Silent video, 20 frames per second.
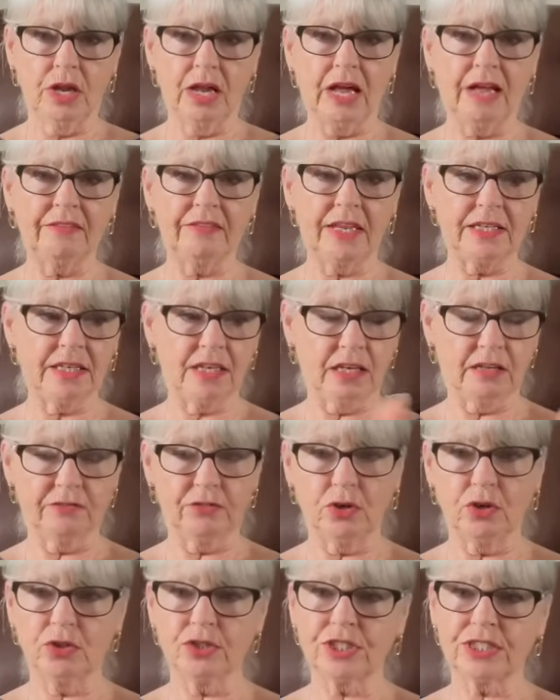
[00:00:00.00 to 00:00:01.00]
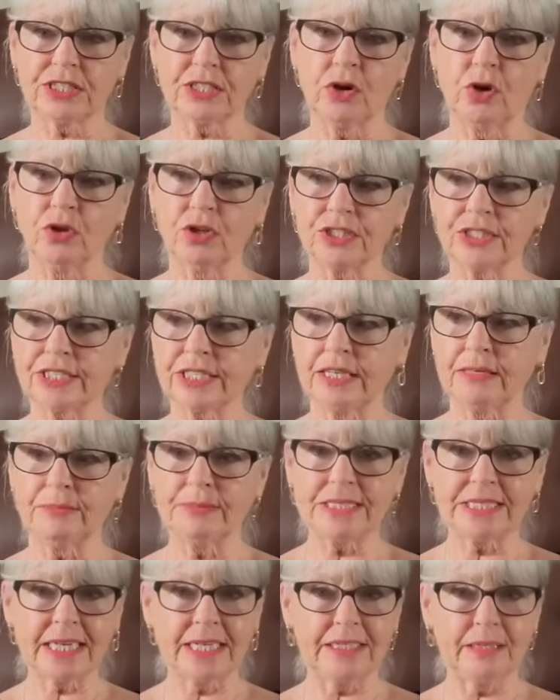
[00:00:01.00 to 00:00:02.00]
And then you'll have all seen
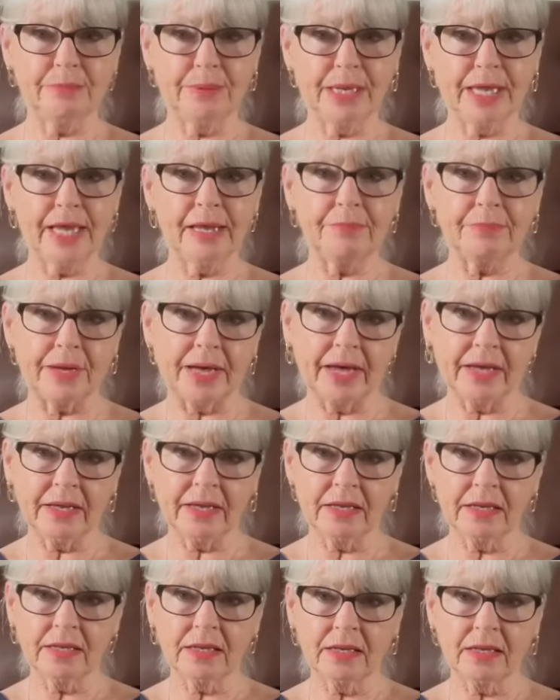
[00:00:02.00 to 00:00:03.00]
my Teddy Blake bag.